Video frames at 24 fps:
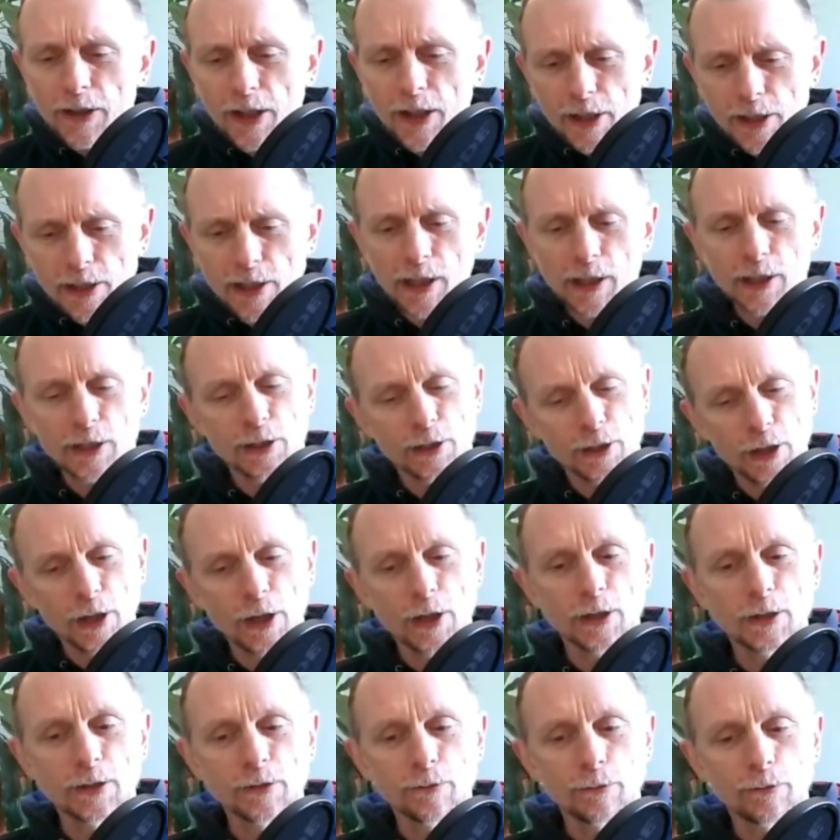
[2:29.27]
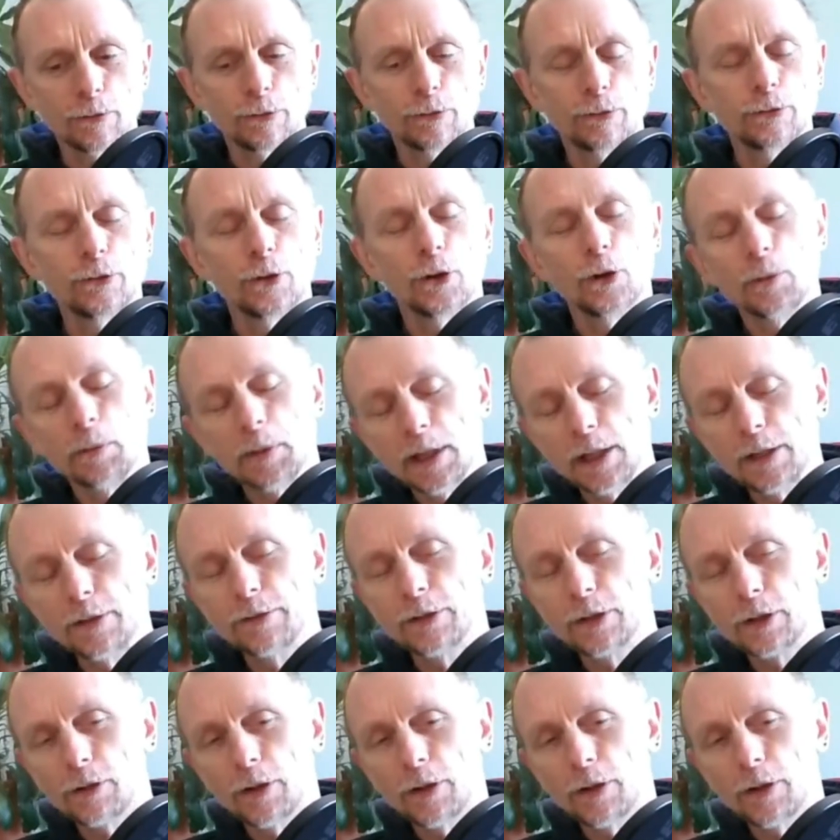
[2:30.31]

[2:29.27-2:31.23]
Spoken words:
there's like a certain formula for